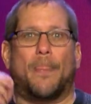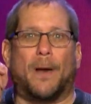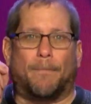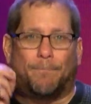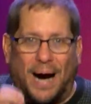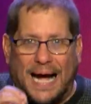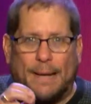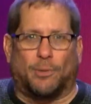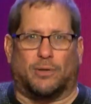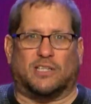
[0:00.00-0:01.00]
the
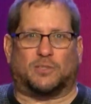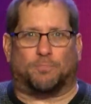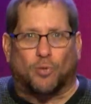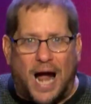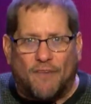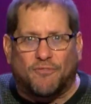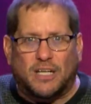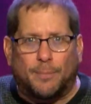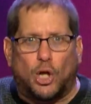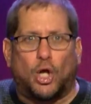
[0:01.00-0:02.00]
Bible is
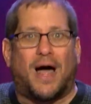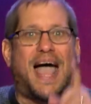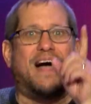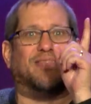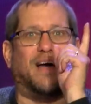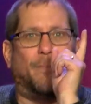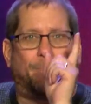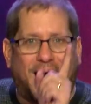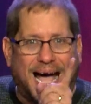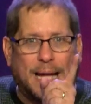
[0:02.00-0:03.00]
profitable, and the
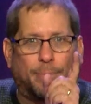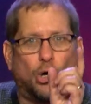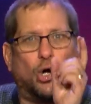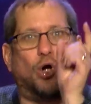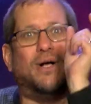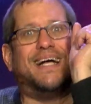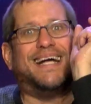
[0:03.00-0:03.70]
Bible